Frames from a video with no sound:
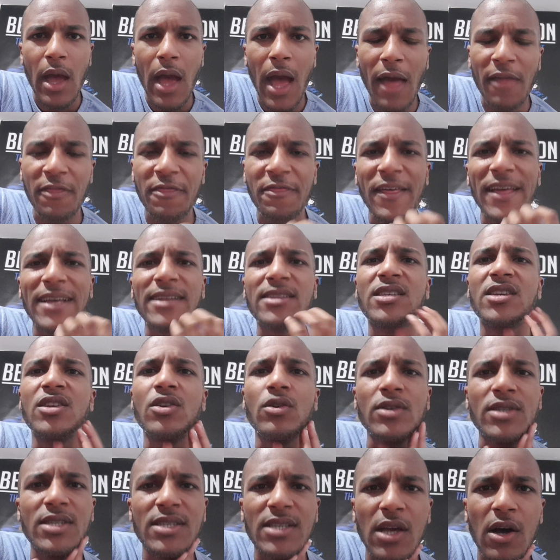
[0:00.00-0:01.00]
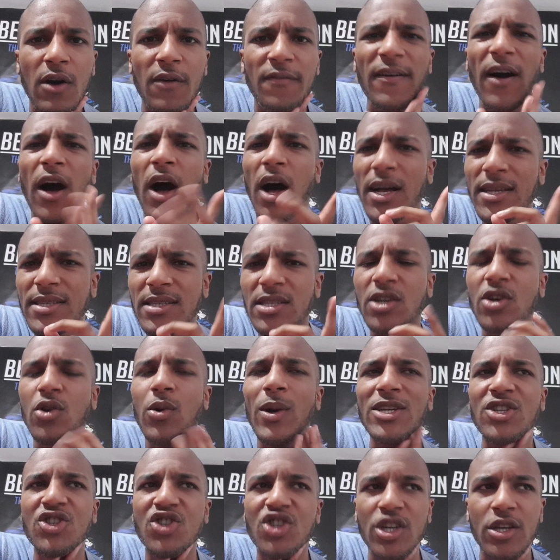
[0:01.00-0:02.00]
and think to yourself, ask the
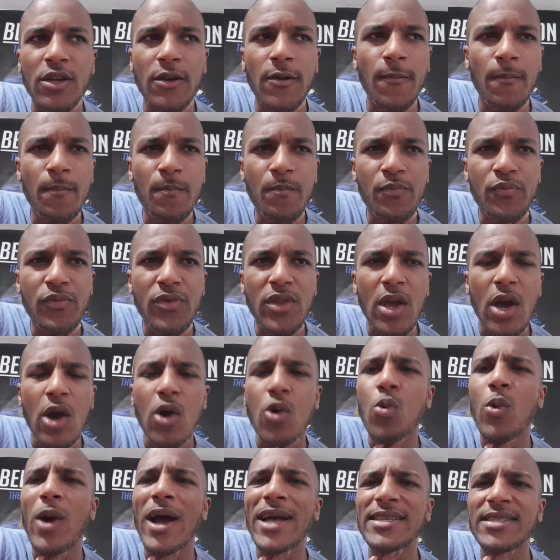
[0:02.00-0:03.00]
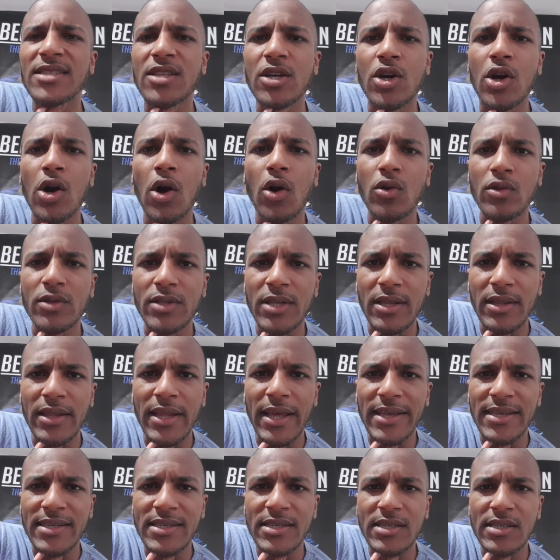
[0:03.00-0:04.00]
question, where's the gold in
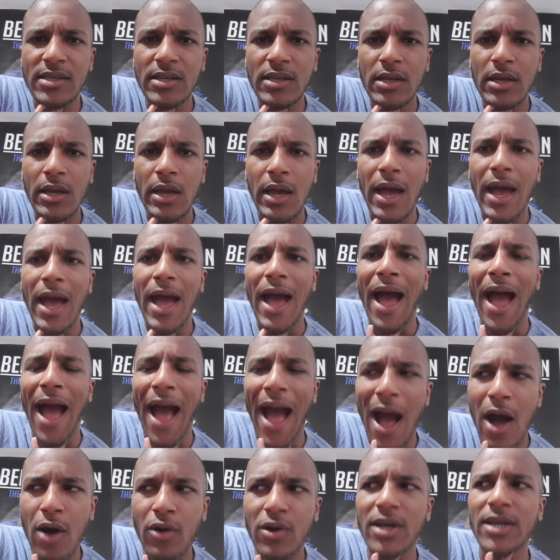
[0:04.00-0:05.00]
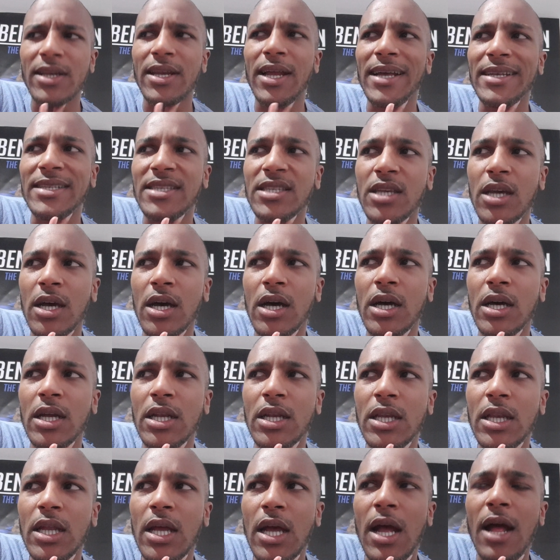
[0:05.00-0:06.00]
this? How can I
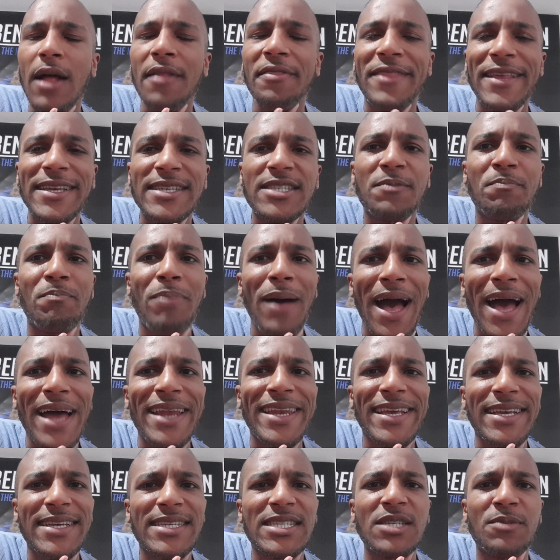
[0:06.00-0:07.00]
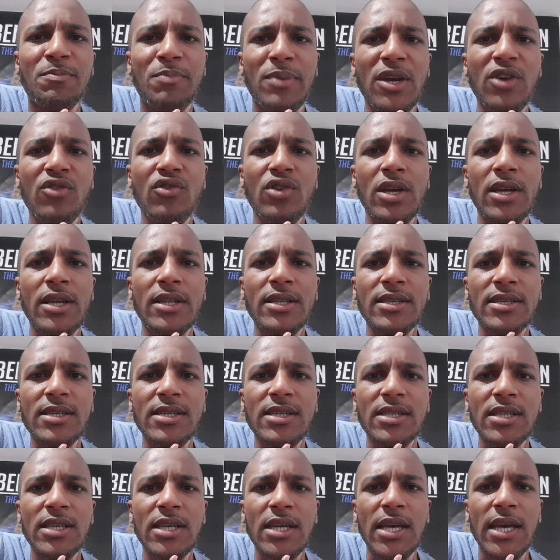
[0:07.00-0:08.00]
turn this bad
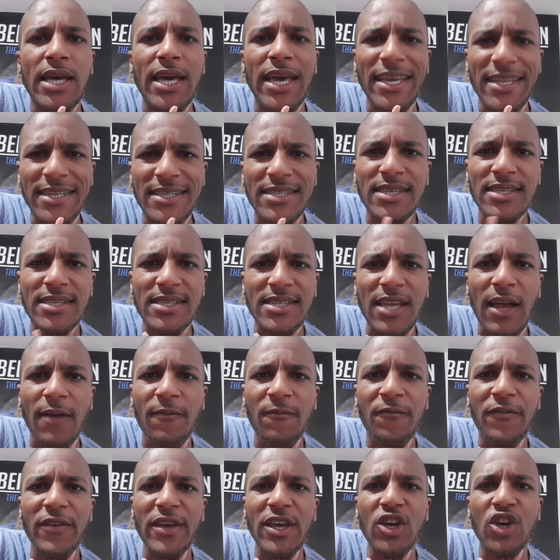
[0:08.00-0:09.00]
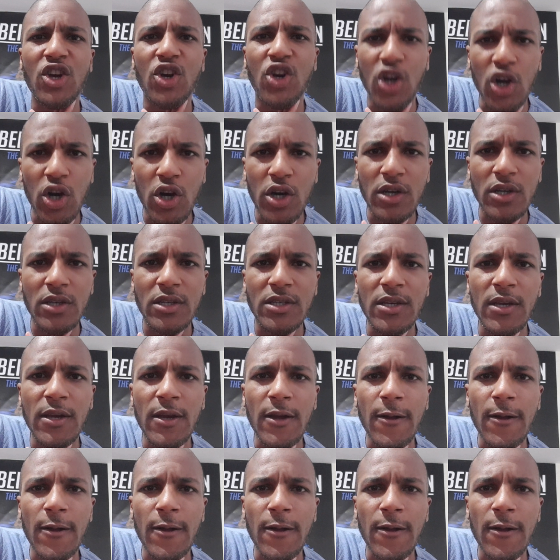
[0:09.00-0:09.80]
experience into something good